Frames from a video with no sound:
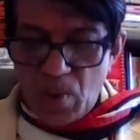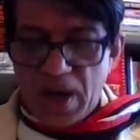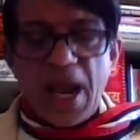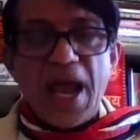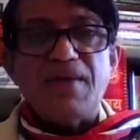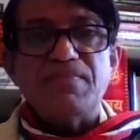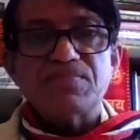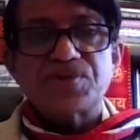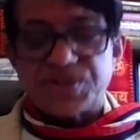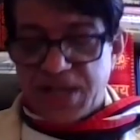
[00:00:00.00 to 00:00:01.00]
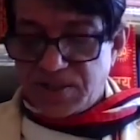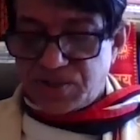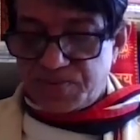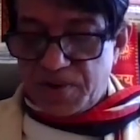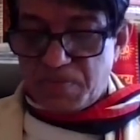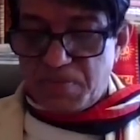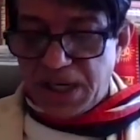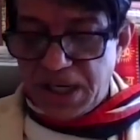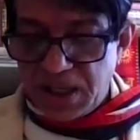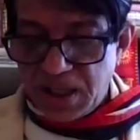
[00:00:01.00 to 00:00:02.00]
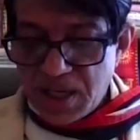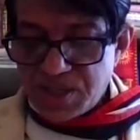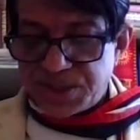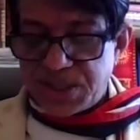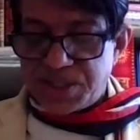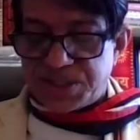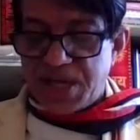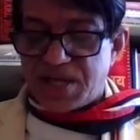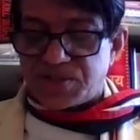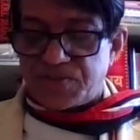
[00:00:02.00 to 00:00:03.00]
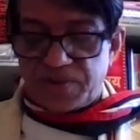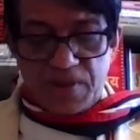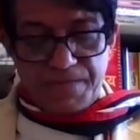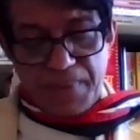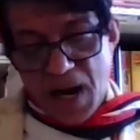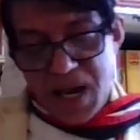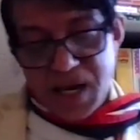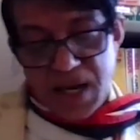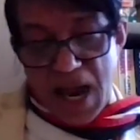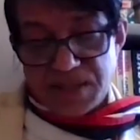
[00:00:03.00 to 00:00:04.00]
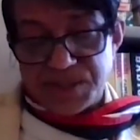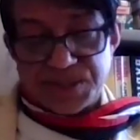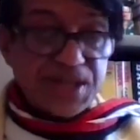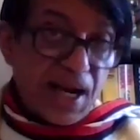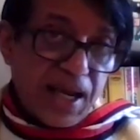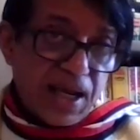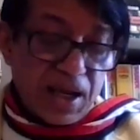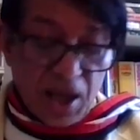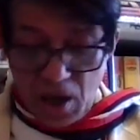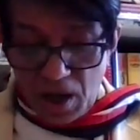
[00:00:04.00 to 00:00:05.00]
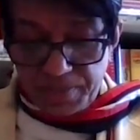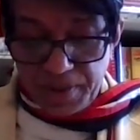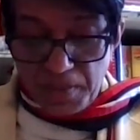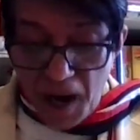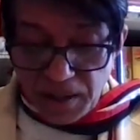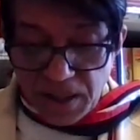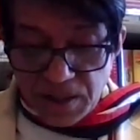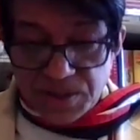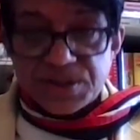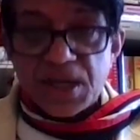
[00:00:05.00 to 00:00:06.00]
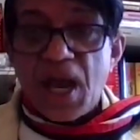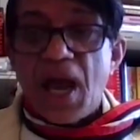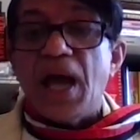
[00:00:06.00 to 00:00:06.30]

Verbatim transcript: where M stands for money, C stands for the buying and selling of commodities,